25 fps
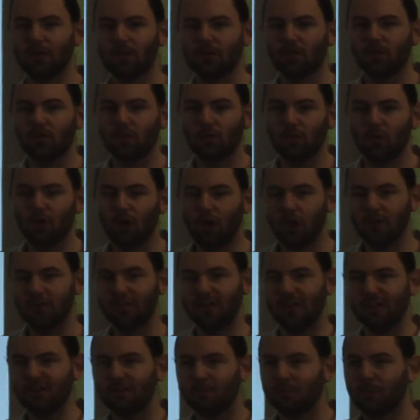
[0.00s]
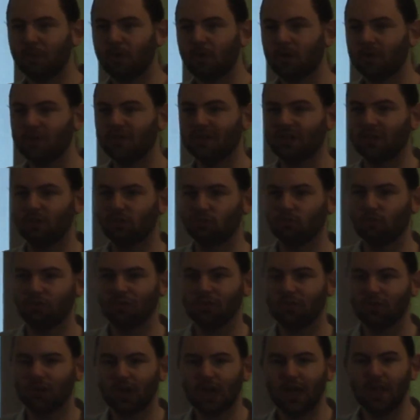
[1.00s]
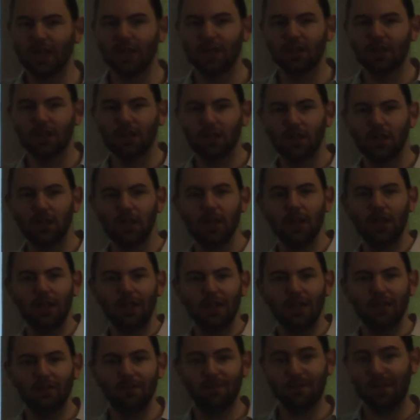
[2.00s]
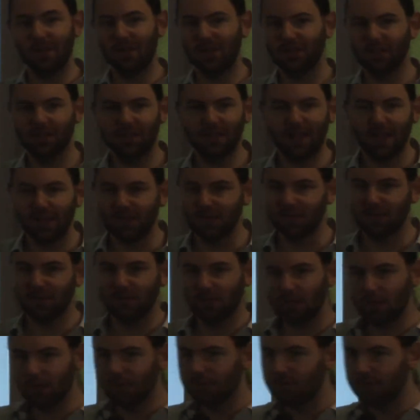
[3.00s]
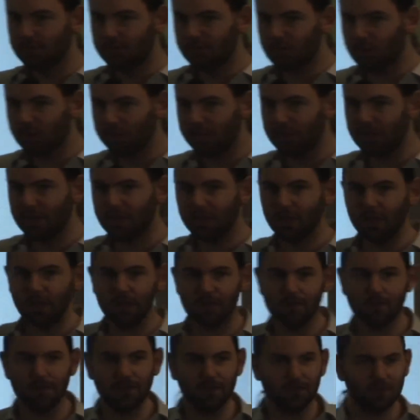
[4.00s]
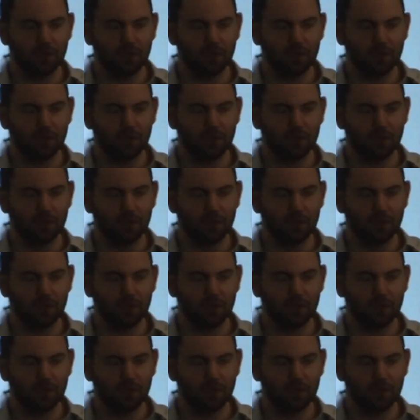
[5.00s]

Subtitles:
launch exploits and to try and evade detection even from AV